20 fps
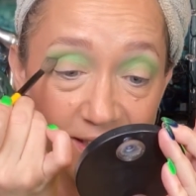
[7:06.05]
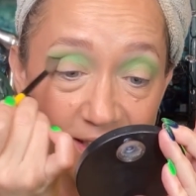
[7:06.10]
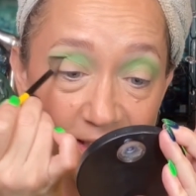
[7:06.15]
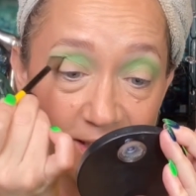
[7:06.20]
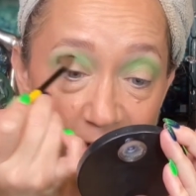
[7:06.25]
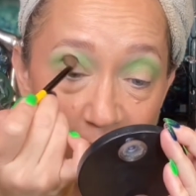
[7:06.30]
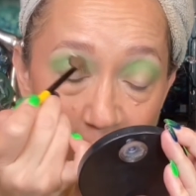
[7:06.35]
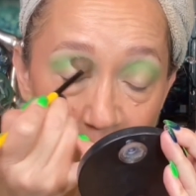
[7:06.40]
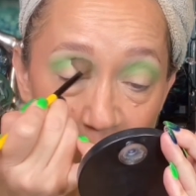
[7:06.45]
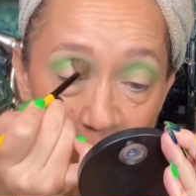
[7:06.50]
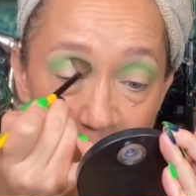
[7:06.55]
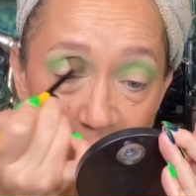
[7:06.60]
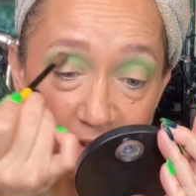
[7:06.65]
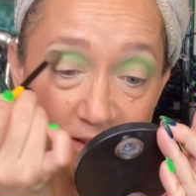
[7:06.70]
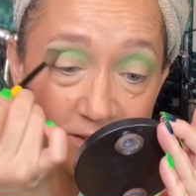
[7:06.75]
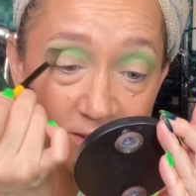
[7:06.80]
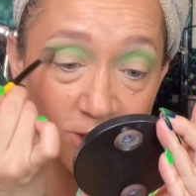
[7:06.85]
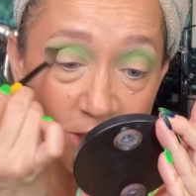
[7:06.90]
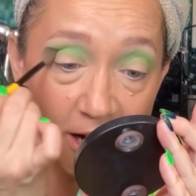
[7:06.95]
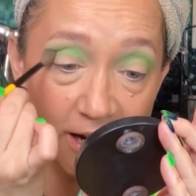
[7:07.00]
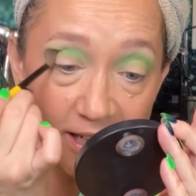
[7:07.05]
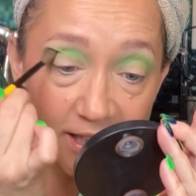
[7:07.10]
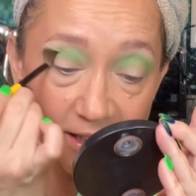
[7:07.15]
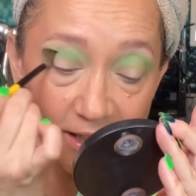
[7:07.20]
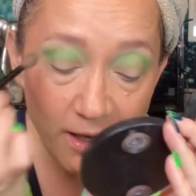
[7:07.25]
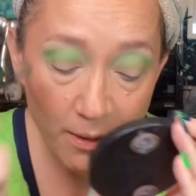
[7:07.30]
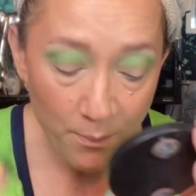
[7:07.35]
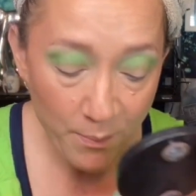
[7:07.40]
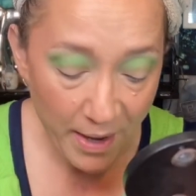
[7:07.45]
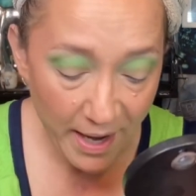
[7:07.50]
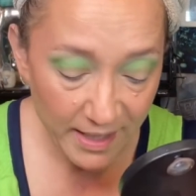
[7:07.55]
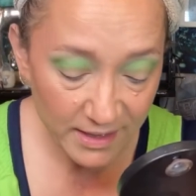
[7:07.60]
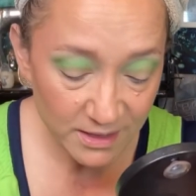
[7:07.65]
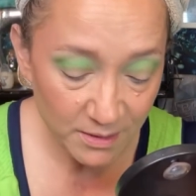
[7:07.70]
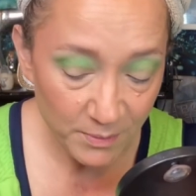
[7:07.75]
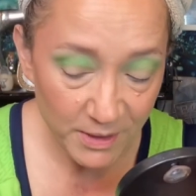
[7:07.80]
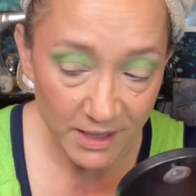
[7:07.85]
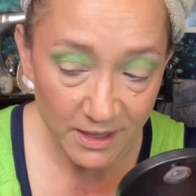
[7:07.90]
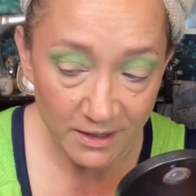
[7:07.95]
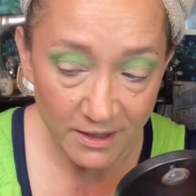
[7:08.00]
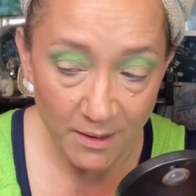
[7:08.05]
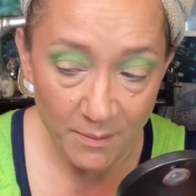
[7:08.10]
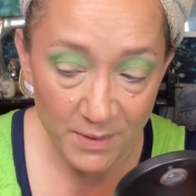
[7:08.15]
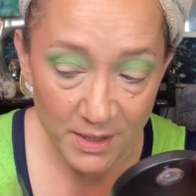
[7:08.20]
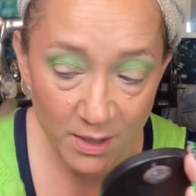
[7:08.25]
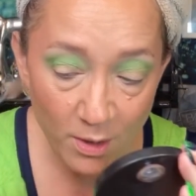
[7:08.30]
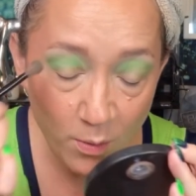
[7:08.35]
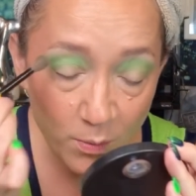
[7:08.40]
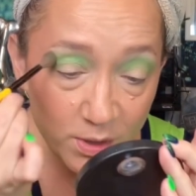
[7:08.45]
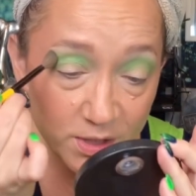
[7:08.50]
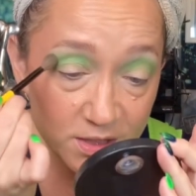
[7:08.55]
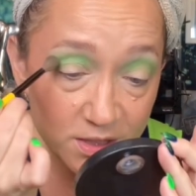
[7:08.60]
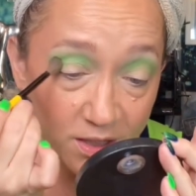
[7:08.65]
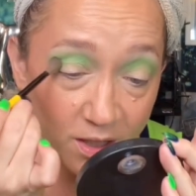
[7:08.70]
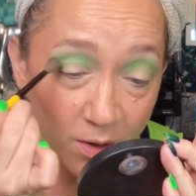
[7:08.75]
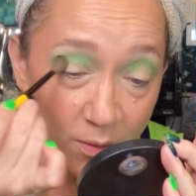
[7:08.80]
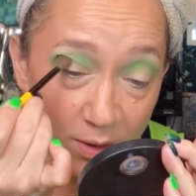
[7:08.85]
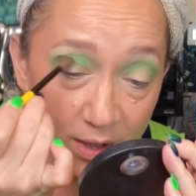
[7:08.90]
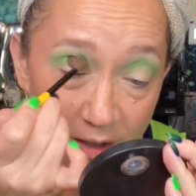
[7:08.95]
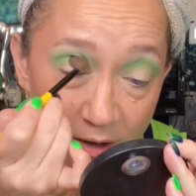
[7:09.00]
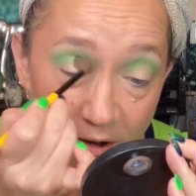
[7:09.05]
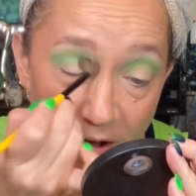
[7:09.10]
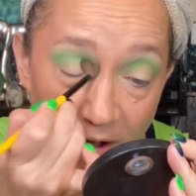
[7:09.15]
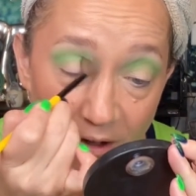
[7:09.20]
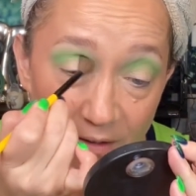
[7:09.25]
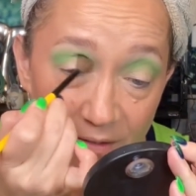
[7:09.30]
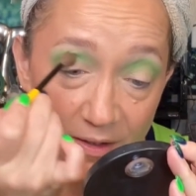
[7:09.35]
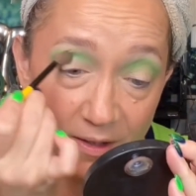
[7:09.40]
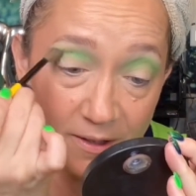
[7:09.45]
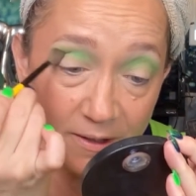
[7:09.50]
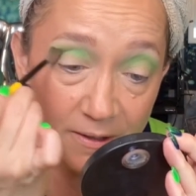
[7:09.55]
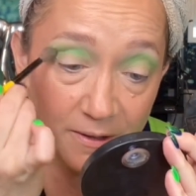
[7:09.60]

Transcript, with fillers: you know trying to get back to me to let me know what's going on